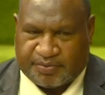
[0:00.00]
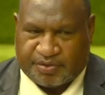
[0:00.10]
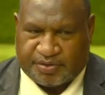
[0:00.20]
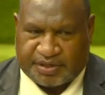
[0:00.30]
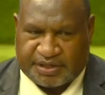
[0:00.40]

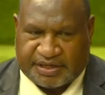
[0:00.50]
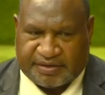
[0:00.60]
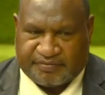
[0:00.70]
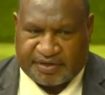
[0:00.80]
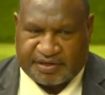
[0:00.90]
were in a
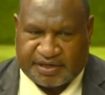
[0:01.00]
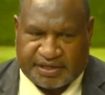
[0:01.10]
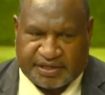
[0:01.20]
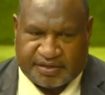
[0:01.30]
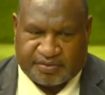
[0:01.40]
very
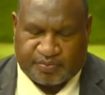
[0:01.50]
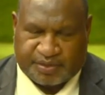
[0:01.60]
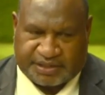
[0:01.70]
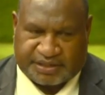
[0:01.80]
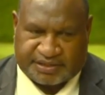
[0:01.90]

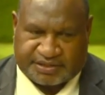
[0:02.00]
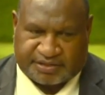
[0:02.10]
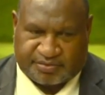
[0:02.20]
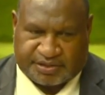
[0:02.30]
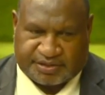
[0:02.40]
weak
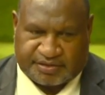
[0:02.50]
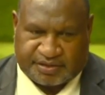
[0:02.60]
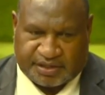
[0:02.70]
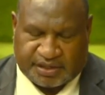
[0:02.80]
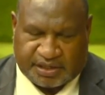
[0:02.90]
situation.
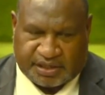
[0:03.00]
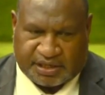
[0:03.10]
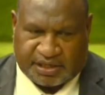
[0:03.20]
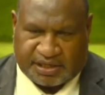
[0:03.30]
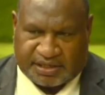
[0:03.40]

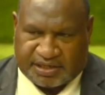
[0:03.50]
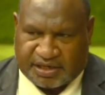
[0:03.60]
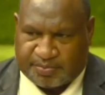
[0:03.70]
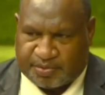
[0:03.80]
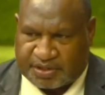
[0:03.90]

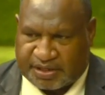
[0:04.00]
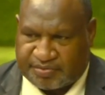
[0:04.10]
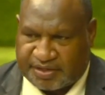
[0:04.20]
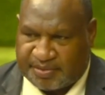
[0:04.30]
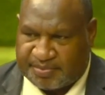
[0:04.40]
Dinner block
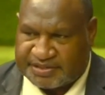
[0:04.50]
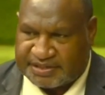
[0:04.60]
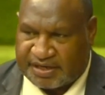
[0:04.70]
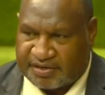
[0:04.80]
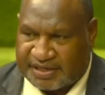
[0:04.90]
country, and me
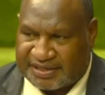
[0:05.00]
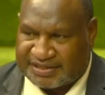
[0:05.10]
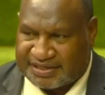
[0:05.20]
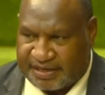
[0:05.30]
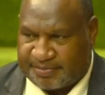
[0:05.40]
sit down at
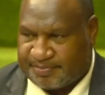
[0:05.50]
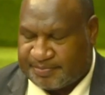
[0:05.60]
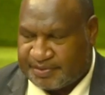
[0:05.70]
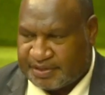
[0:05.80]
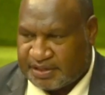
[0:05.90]
that time.
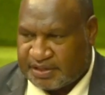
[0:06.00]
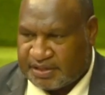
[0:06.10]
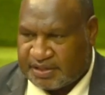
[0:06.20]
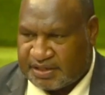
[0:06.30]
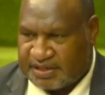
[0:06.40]

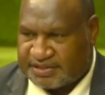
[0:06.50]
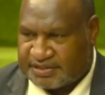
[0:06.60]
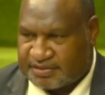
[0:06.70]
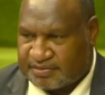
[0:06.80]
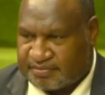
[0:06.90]
Yes,